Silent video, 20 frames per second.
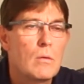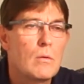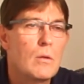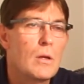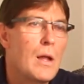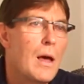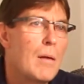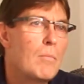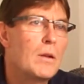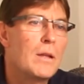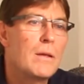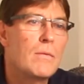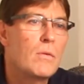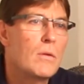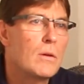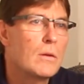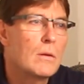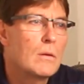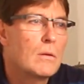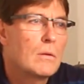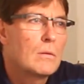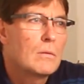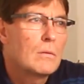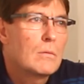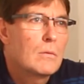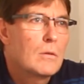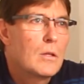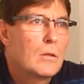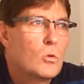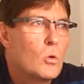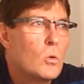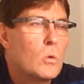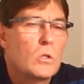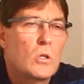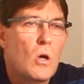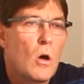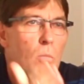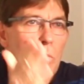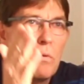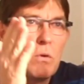then I believe that the
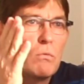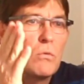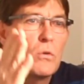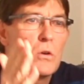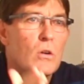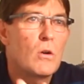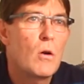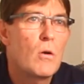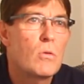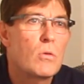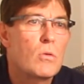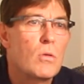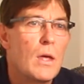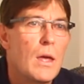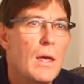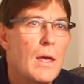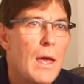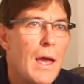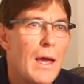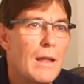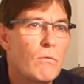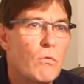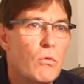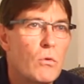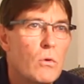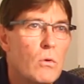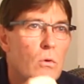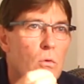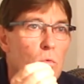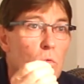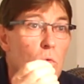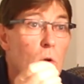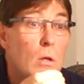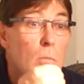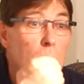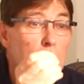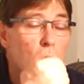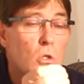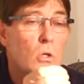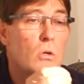doors open for growth and for real
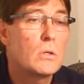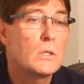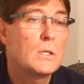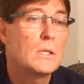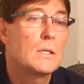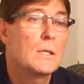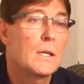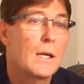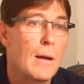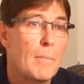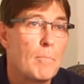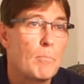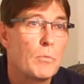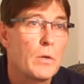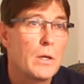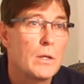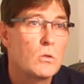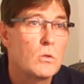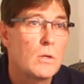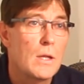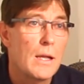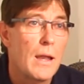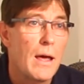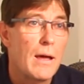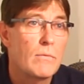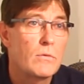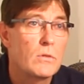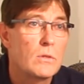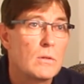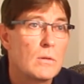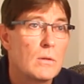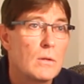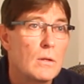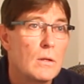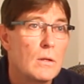maturity to come into their lives.